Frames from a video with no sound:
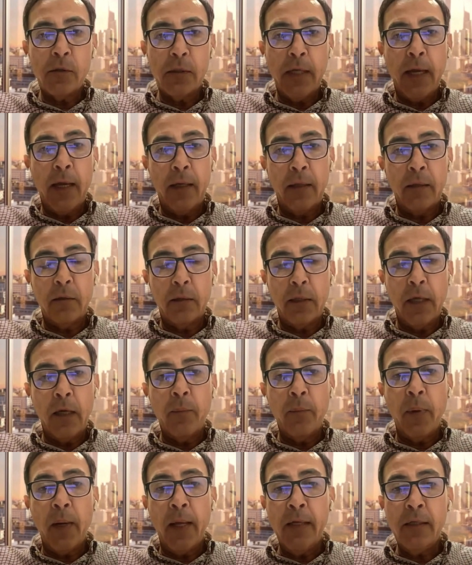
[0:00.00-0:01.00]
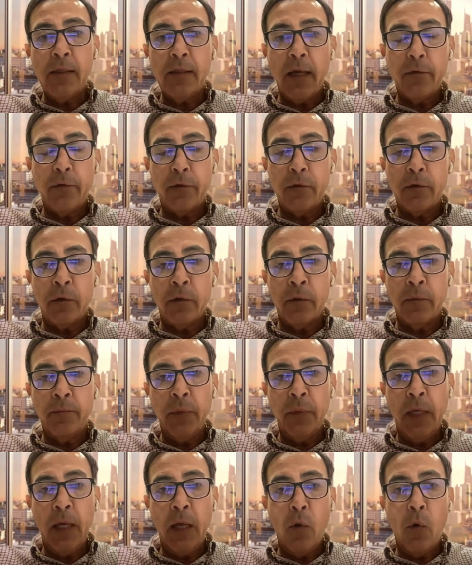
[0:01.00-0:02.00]
that take place after
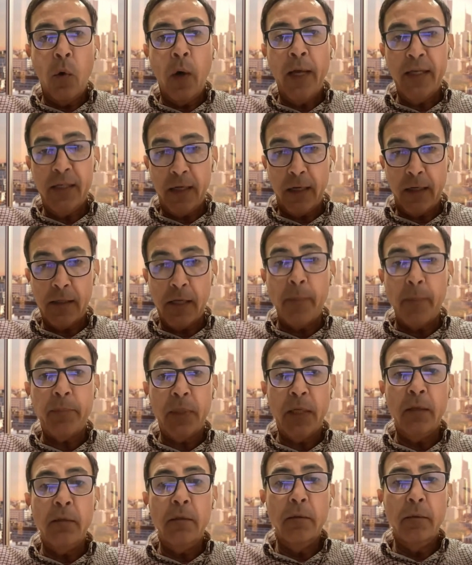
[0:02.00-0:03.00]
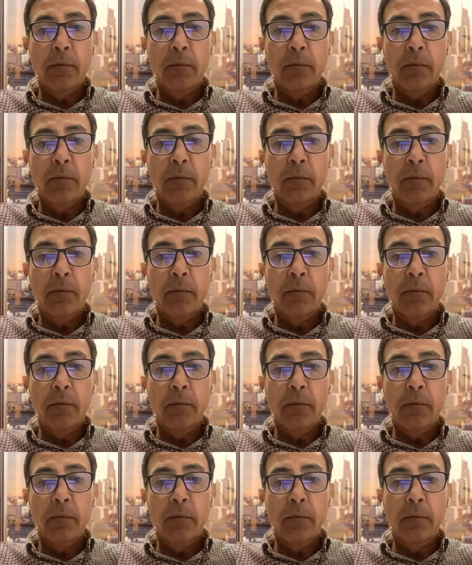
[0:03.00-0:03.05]
the LOI is accepted.